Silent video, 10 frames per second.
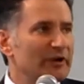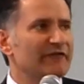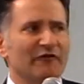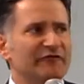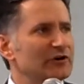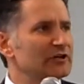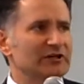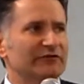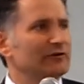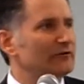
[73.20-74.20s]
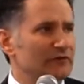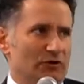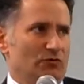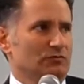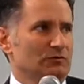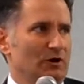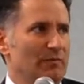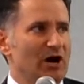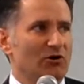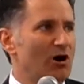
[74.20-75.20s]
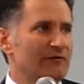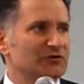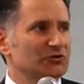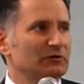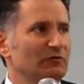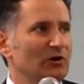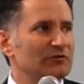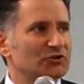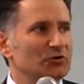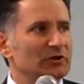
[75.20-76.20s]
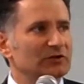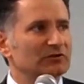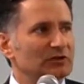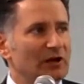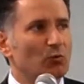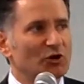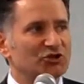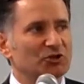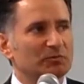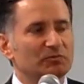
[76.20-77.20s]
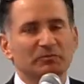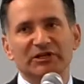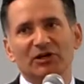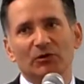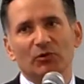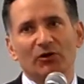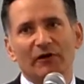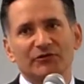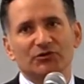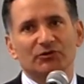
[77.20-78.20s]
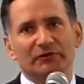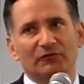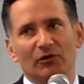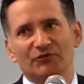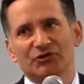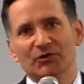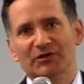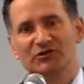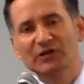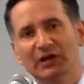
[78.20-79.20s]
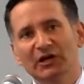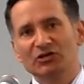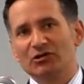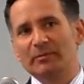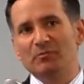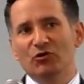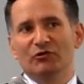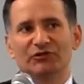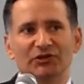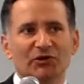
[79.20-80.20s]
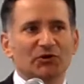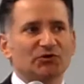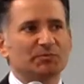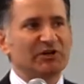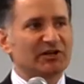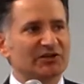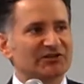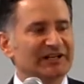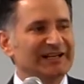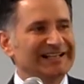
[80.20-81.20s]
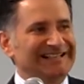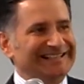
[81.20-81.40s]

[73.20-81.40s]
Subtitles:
But we have a very different view about officer-involved shootings and what should be done with officer-involved shootings. So let me move to those because